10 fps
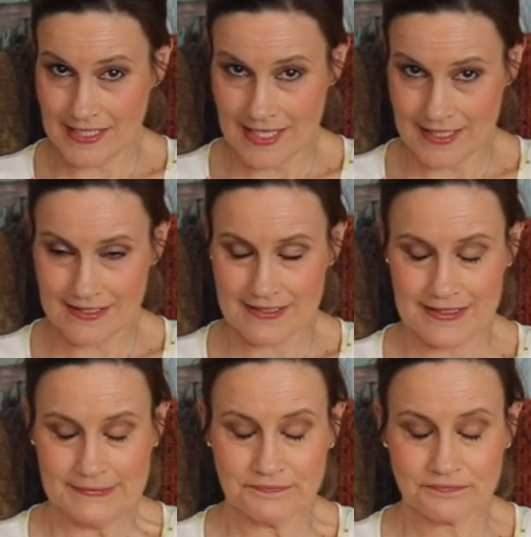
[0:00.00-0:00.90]
to
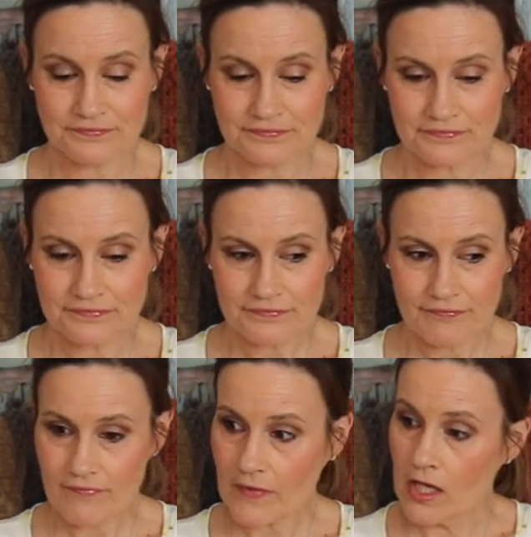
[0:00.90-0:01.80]
last.
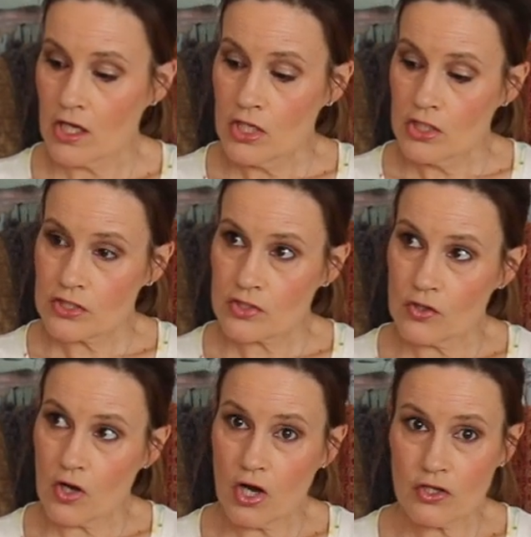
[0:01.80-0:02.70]

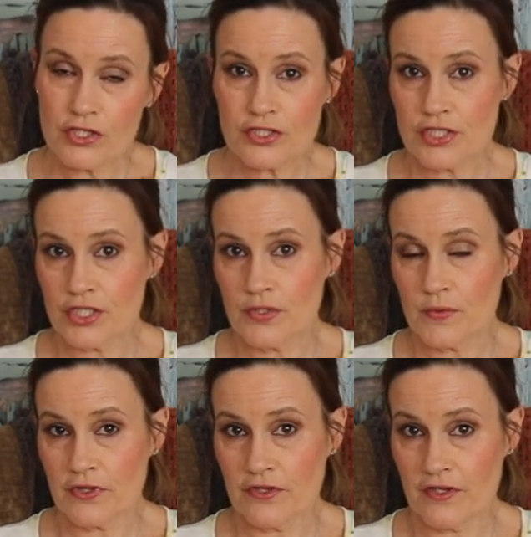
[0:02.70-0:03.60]
So on
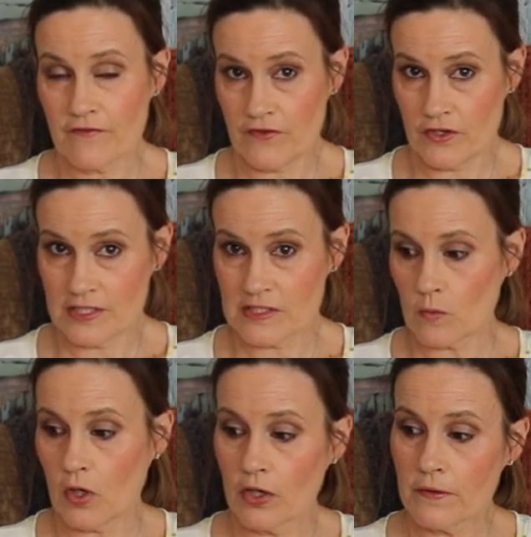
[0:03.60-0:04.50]
to the first
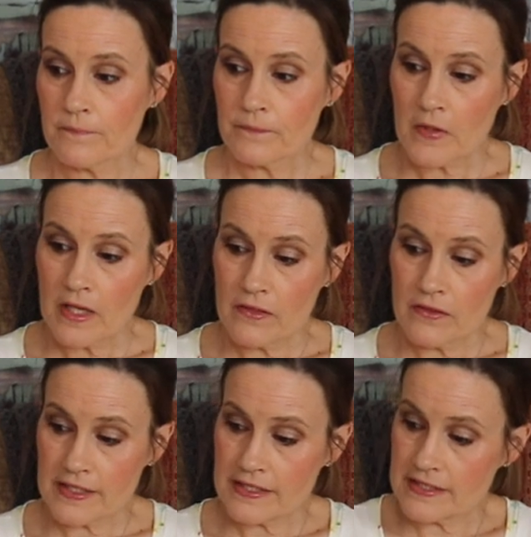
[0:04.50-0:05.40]
one.
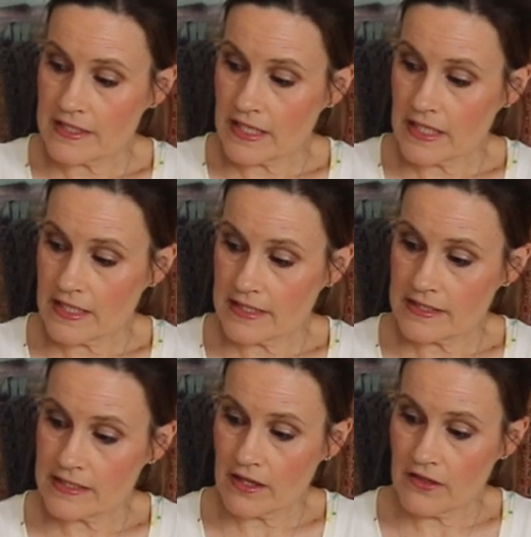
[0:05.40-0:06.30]
This
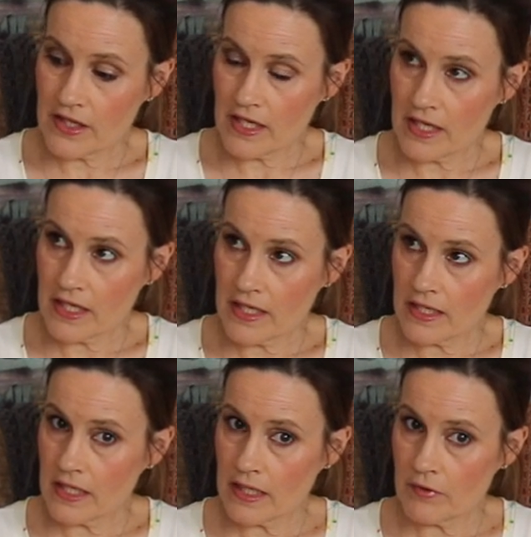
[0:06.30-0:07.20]
is
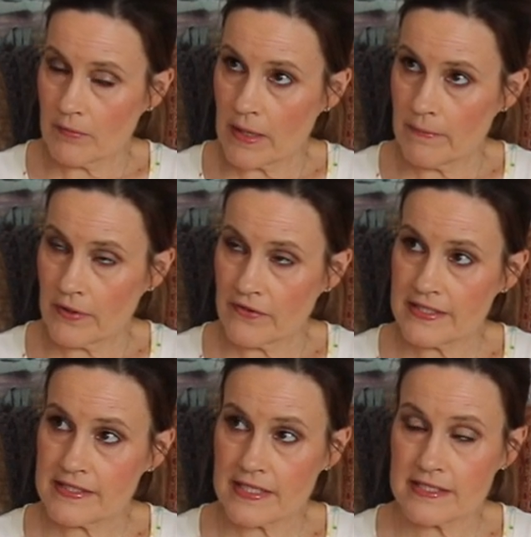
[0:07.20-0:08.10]
the, let me remember,
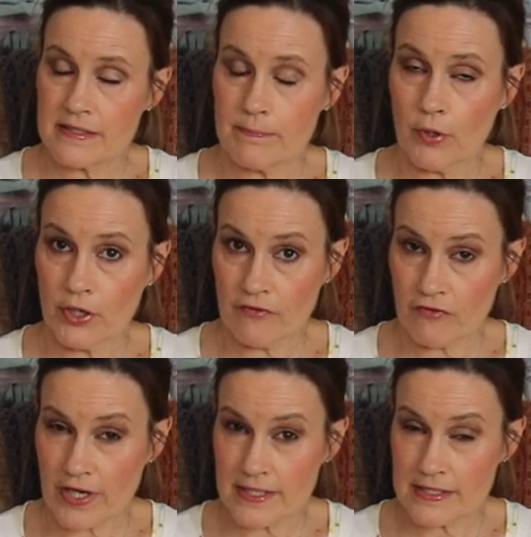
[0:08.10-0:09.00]
this is the
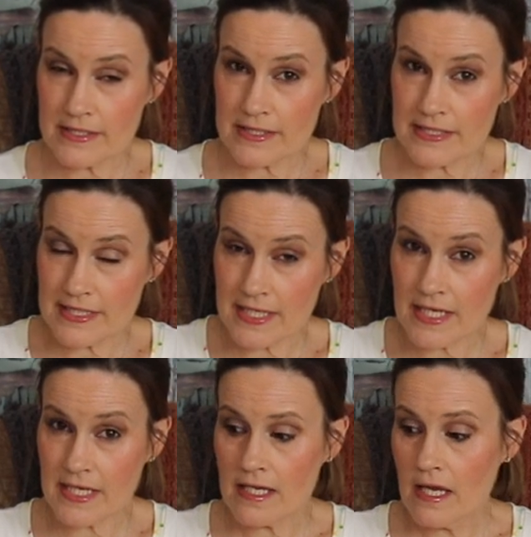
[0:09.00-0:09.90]
boyfriend
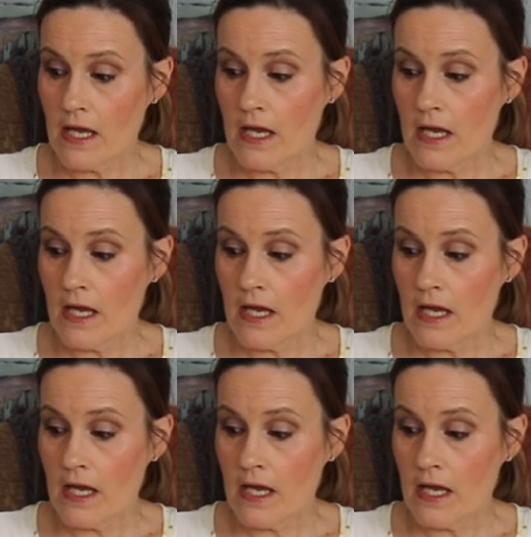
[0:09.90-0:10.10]
tee